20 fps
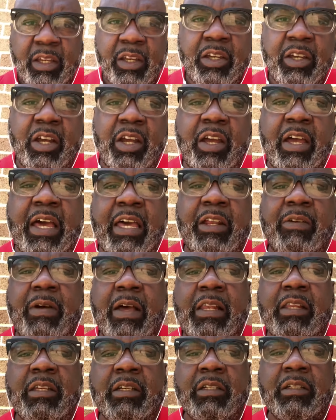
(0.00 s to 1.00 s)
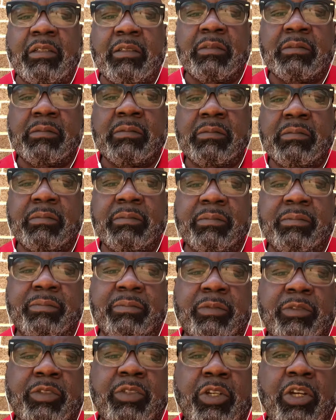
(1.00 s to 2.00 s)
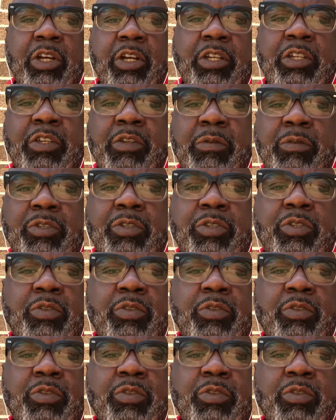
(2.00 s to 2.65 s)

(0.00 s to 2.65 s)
Girl, how do I look? Girl, you